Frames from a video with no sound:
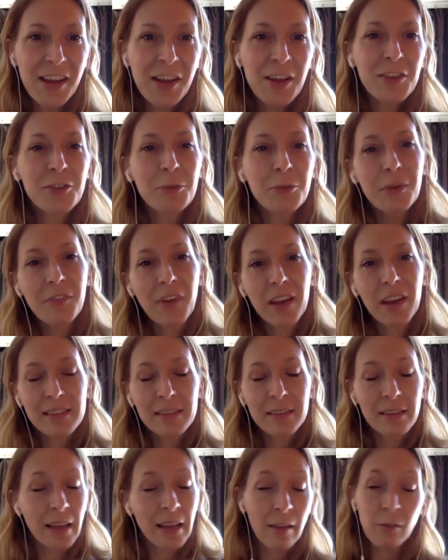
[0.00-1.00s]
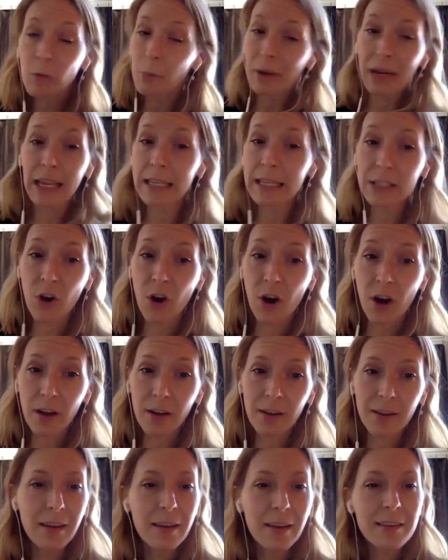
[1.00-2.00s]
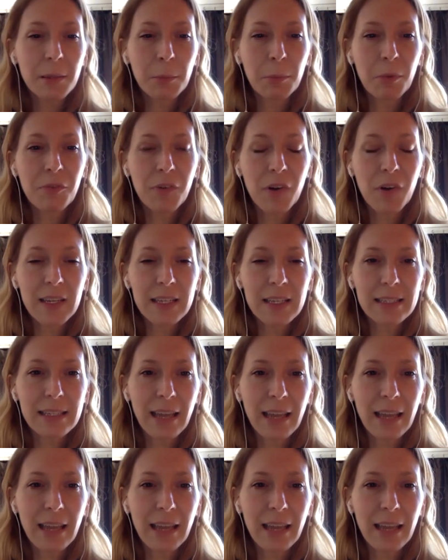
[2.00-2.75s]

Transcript: So we've got, everybody can talk. Some of us